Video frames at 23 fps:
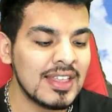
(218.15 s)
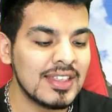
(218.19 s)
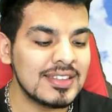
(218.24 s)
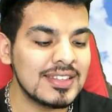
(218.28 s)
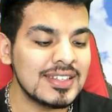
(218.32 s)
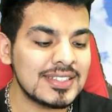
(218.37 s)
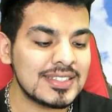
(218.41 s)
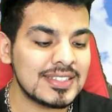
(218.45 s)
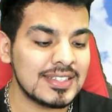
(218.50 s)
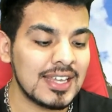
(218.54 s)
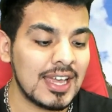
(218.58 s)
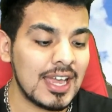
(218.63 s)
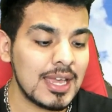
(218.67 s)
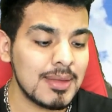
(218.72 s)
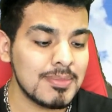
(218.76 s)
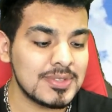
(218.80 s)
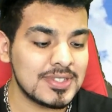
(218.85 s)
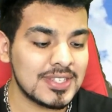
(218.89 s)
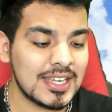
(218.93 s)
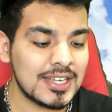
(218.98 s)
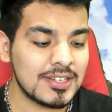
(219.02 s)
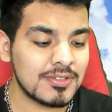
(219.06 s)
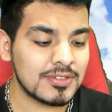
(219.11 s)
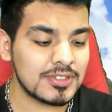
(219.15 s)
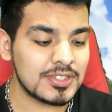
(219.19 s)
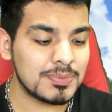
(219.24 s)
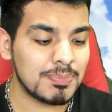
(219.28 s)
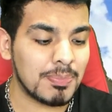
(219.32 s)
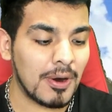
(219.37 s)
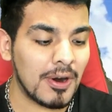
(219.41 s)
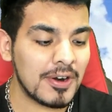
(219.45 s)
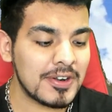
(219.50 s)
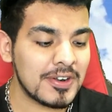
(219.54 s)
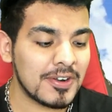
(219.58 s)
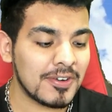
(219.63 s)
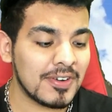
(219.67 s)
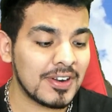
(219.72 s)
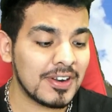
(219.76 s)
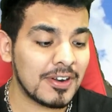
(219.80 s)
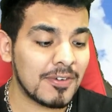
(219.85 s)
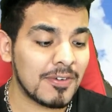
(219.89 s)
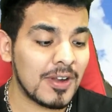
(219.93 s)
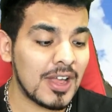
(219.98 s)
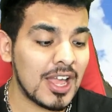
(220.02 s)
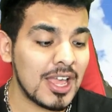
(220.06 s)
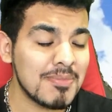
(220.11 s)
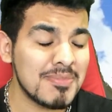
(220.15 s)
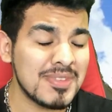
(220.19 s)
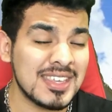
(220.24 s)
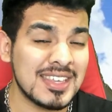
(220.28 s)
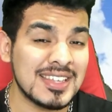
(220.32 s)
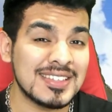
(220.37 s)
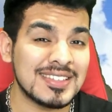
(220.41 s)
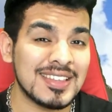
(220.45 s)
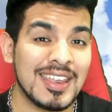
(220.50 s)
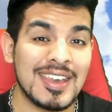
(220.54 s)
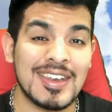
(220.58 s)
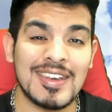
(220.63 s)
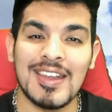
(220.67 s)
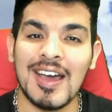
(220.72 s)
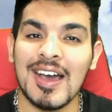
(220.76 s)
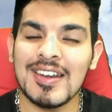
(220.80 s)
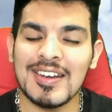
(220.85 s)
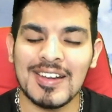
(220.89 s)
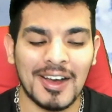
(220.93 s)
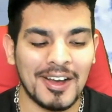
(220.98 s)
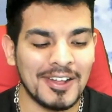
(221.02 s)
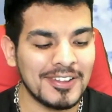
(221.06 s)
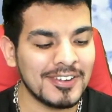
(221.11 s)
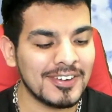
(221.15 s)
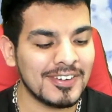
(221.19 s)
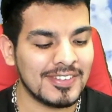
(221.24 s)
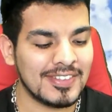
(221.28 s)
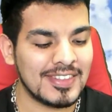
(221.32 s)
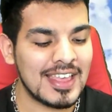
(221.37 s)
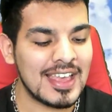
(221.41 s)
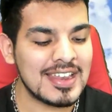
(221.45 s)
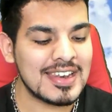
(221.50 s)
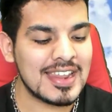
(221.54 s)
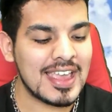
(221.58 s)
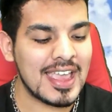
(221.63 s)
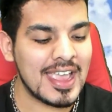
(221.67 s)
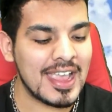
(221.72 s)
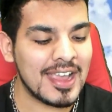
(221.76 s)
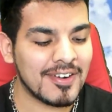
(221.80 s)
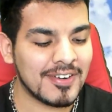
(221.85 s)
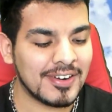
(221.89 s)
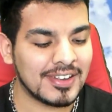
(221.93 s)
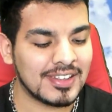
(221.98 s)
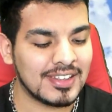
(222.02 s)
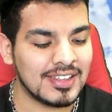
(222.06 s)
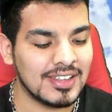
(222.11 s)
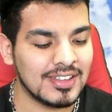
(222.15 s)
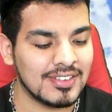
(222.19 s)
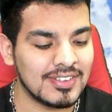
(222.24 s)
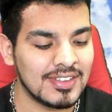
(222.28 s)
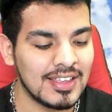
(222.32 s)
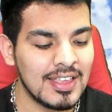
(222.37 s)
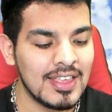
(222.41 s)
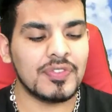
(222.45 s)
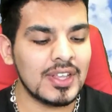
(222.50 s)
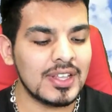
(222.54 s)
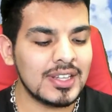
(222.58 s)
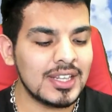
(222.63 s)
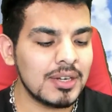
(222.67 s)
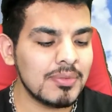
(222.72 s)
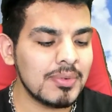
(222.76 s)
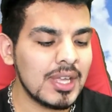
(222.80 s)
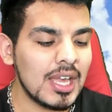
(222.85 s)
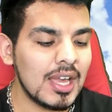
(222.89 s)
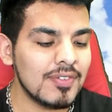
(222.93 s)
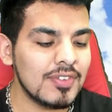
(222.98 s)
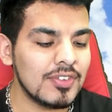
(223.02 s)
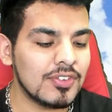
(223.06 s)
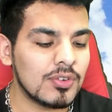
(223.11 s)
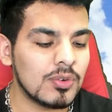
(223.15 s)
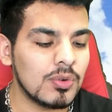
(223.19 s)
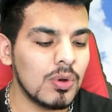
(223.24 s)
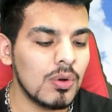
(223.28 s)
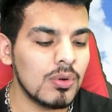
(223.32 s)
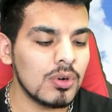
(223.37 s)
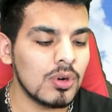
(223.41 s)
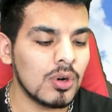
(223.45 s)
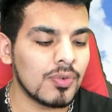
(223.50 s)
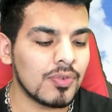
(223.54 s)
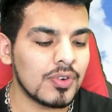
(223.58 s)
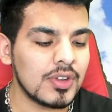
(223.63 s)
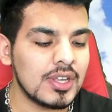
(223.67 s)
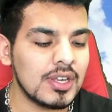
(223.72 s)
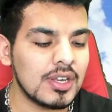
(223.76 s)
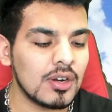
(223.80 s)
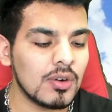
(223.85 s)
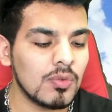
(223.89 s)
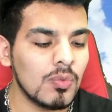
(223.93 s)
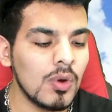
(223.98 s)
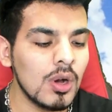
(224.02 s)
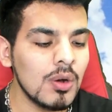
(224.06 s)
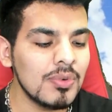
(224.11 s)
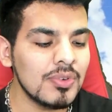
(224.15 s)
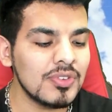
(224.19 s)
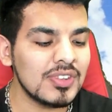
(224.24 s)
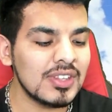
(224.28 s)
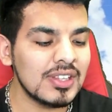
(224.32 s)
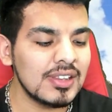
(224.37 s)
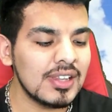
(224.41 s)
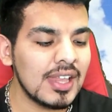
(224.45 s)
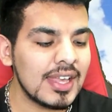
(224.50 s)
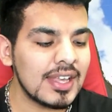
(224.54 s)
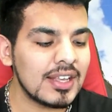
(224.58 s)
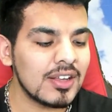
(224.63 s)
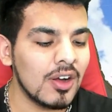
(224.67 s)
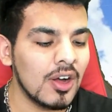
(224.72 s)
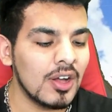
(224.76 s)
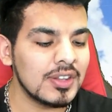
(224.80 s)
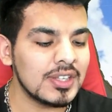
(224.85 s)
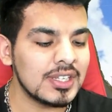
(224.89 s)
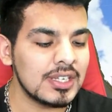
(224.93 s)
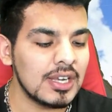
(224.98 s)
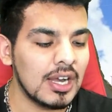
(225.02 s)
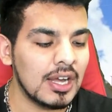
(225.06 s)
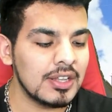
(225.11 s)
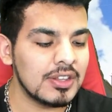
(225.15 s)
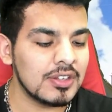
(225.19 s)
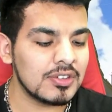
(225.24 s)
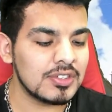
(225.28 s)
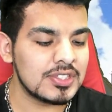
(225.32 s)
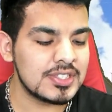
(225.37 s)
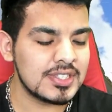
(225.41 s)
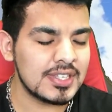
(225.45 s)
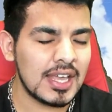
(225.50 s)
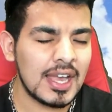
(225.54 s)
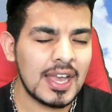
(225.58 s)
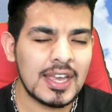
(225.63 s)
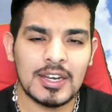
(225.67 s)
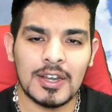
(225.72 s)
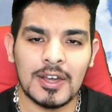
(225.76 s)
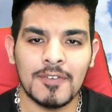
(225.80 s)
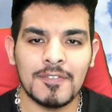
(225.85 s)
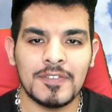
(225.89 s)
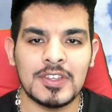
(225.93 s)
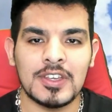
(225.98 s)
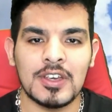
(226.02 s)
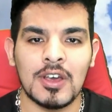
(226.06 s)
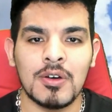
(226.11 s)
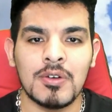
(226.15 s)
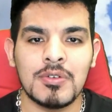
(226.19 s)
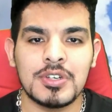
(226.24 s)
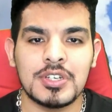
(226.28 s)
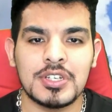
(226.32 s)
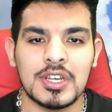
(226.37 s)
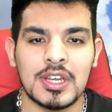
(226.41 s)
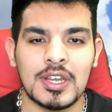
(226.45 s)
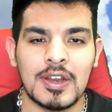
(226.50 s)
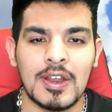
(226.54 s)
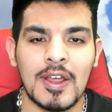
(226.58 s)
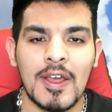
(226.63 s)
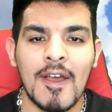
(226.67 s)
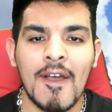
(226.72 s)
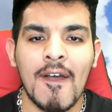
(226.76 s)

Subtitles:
This time Xehanort's partner in crime is none other than Eraqus. And then we have this quote over here, what was it like on the other side of the ocean?